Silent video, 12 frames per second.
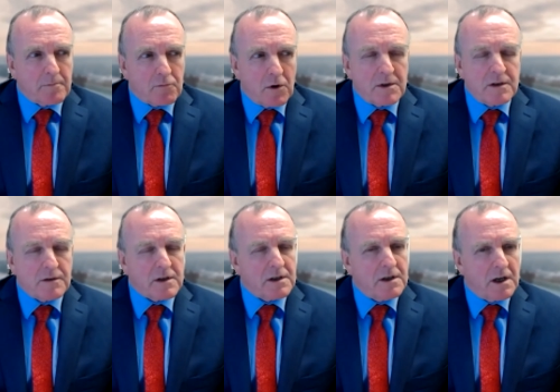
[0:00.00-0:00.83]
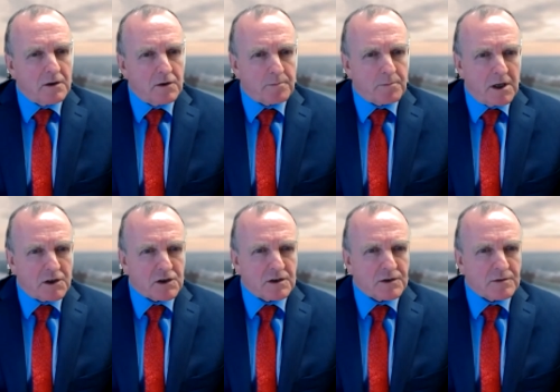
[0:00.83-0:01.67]
probably the younger
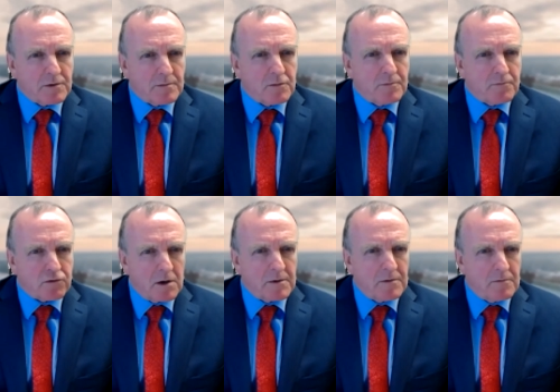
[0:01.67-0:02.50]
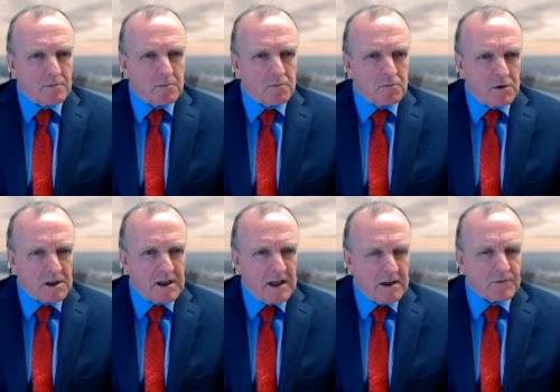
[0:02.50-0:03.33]
patients, we, we probably
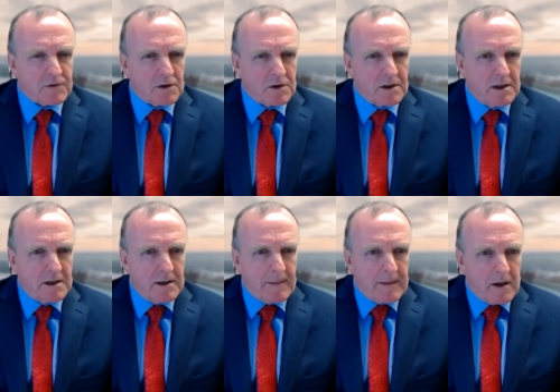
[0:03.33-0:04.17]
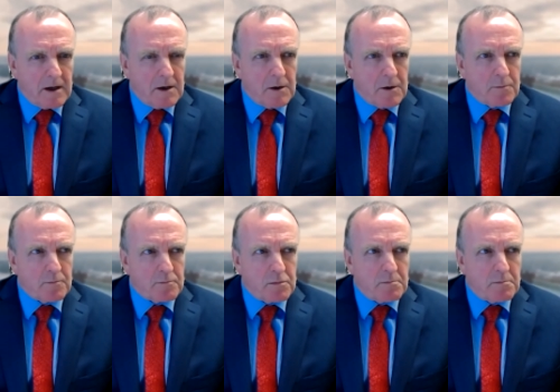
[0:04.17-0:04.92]
really have to um,